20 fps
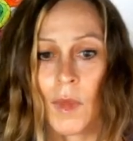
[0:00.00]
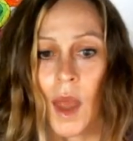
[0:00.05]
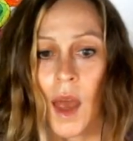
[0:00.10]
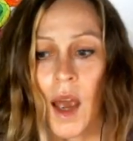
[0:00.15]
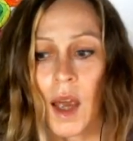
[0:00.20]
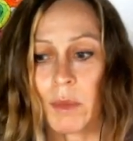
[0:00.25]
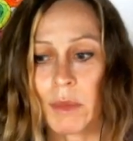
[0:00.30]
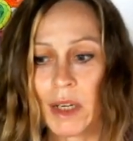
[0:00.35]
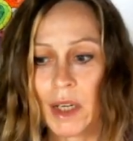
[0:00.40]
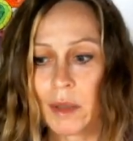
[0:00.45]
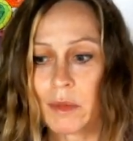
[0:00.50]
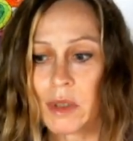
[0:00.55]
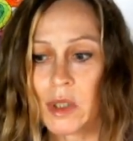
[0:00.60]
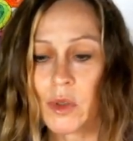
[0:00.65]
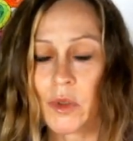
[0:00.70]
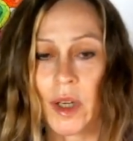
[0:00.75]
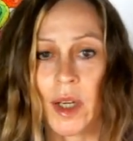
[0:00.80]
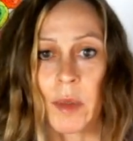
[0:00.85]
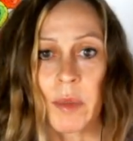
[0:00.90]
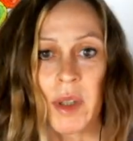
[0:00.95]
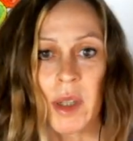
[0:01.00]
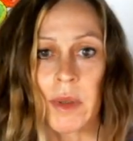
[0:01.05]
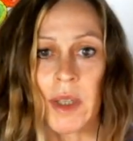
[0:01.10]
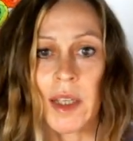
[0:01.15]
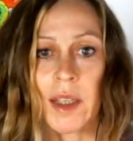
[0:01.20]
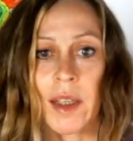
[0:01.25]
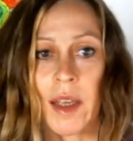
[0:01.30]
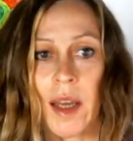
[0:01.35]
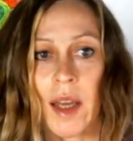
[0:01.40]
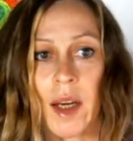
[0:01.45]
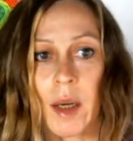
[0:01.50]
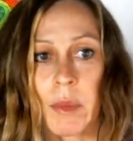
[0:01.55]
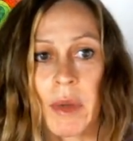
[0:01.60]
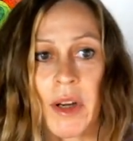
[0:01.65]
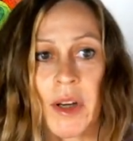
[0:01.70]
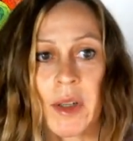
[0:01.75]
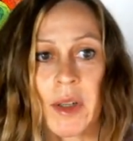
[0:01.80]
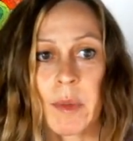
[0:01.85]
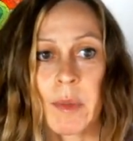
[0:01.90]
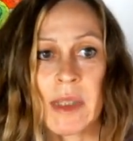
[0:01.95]
Hi, my name is Drea Burbank, and I'm
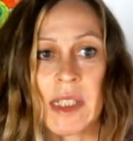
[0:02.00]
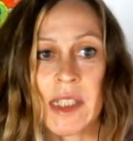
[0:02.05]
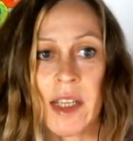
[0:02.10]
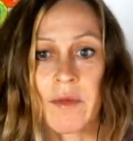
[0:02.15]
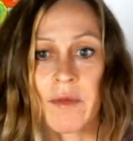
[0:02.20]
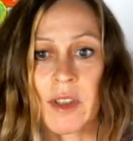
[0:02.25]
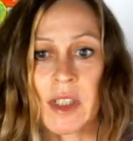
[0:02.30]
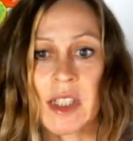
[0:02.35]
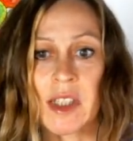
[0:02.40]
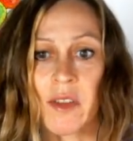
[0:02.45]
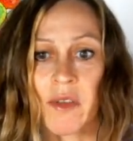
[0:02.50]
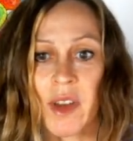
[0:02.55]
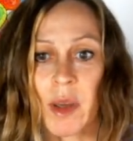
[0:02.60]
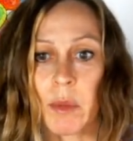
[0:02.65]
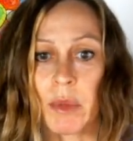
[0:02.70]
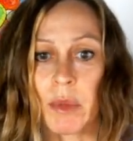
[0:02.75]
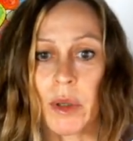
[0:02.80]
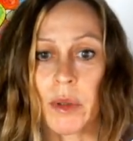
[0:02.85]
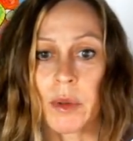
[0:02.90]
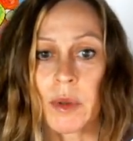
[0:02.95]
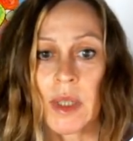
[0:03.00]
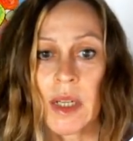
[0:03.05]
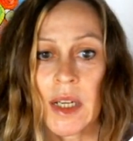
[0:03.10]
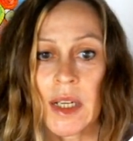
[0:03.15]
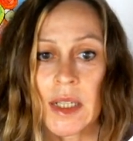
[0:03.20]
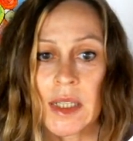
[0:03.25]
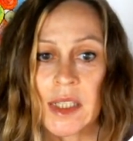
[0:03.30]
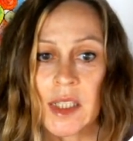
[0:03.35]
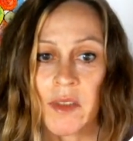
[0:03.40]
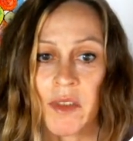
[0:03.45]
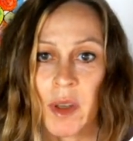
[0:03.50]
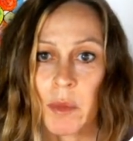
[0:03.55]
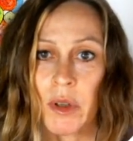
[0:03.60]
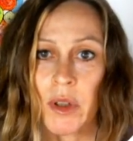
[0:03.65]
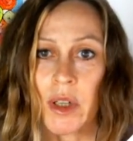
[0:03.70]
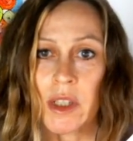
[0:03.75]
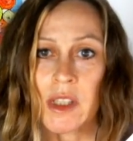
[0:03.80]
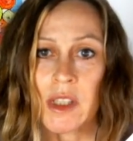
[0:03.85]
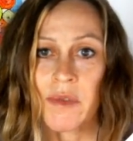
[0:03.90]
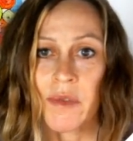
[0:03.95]
here to present for Savimbo. Savimbo
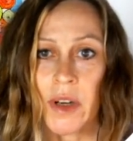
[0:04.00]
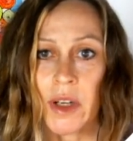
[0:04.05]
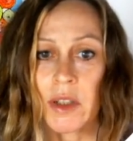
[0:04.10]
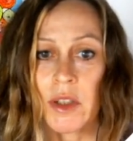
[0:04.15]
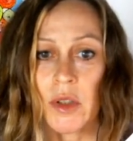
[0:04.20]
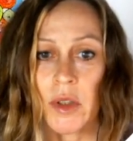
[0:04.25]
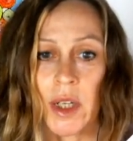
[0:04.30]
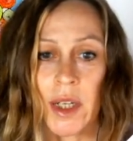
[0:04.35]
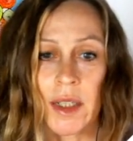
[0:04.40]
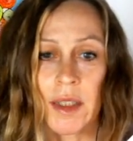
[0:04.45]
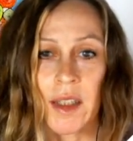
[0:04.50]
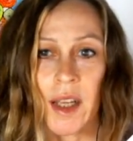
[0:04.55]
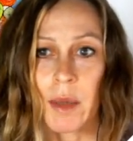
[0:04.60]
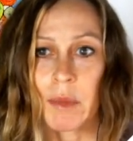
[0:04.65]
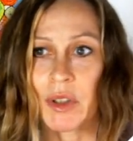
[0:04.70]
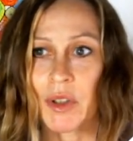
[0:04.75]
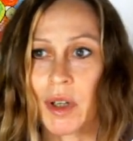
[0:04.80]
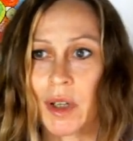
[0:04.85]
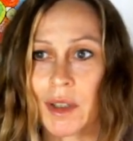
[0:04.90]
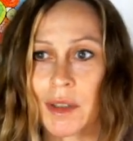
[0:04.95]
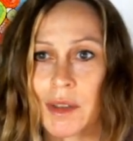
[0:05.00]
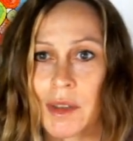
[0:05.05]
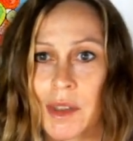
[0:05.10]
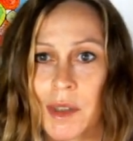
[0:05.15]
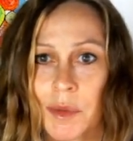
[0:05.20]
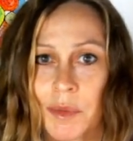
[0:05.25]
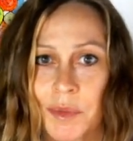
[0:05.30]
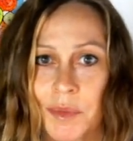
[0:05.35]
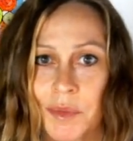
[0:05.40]
does fair trade climate credits.